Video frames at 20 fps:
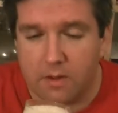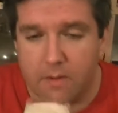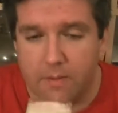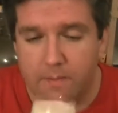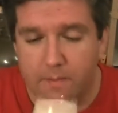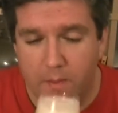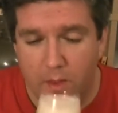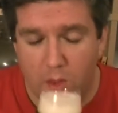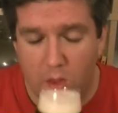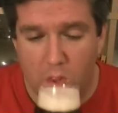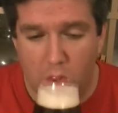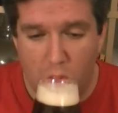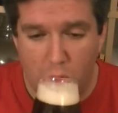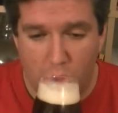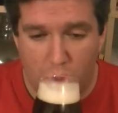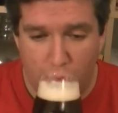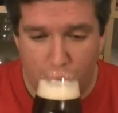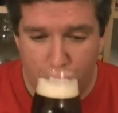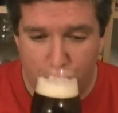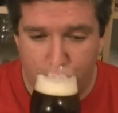
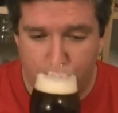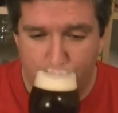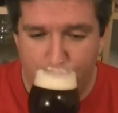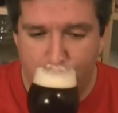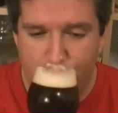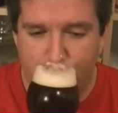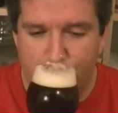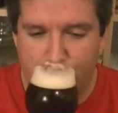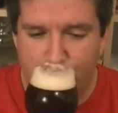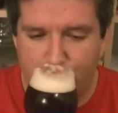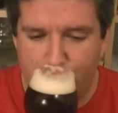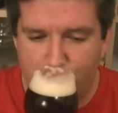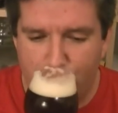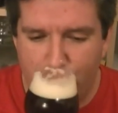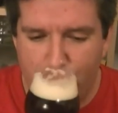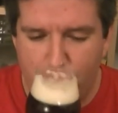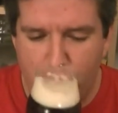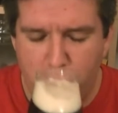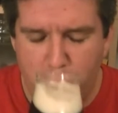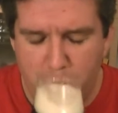
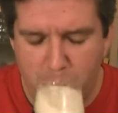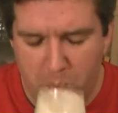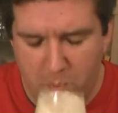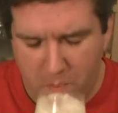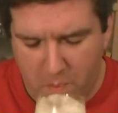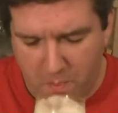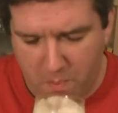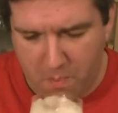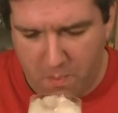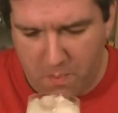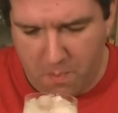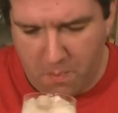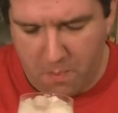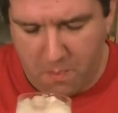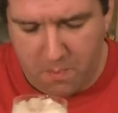(silence)